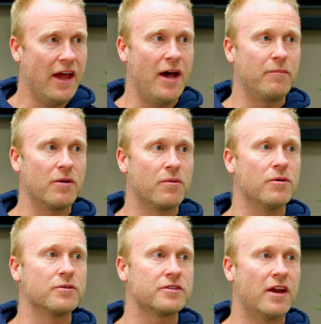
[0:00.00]
how many
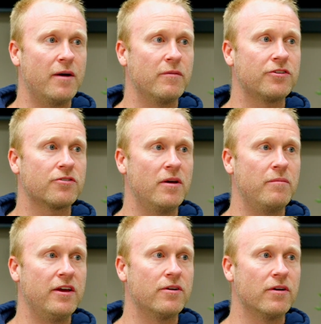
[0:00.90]
walls and how many square
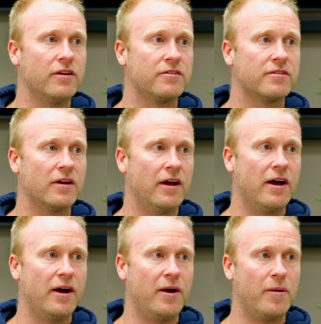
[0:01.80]
meterage,
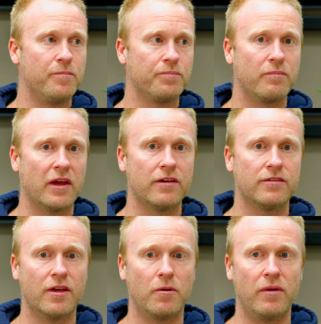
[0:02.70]
because
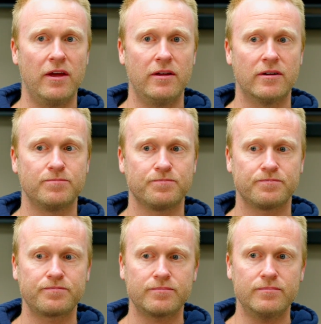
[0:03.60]
there'll be,
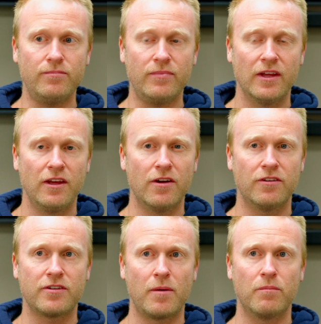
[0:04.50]

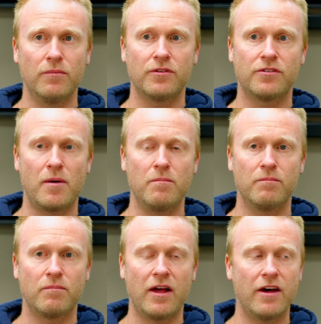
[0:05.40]

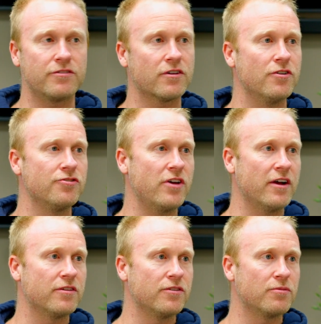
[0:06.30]
some plaster
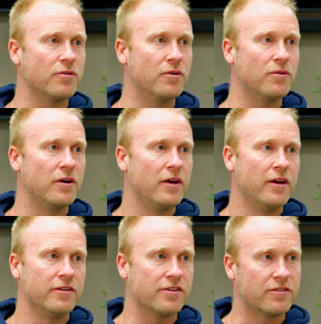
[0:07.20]
contractors will
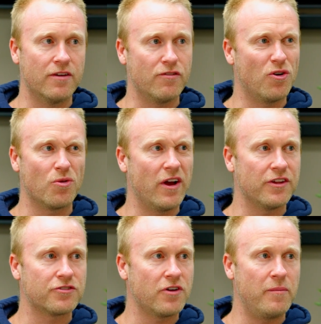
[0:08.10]
just give an
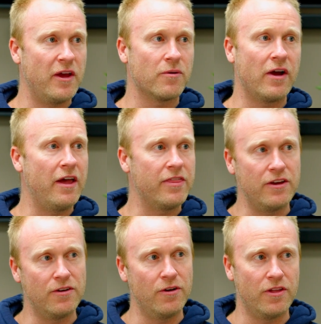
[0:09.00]
all-round square meter rate, and they
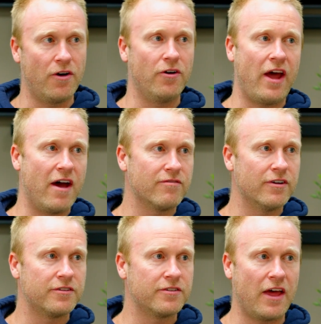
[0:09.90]
know that on
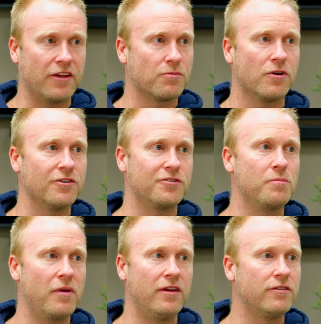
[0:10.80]
average that's what it should
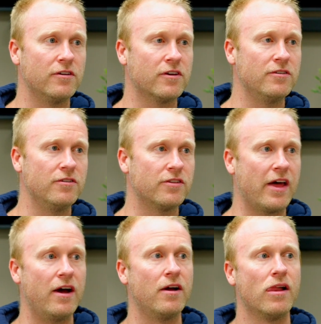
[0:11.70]
be, so you can use
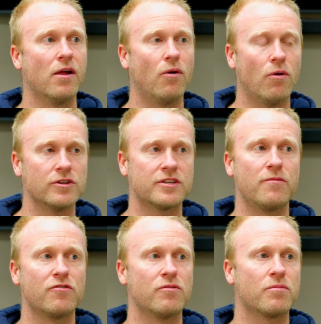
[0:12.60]
that. Or some
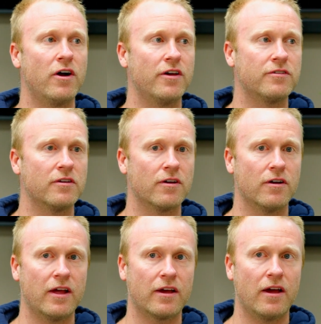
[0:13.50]
of them price it and go
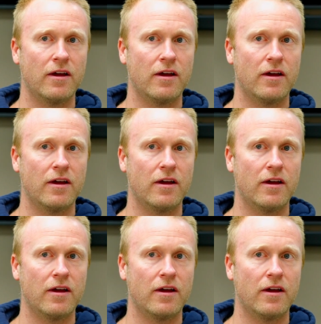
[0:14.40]
like,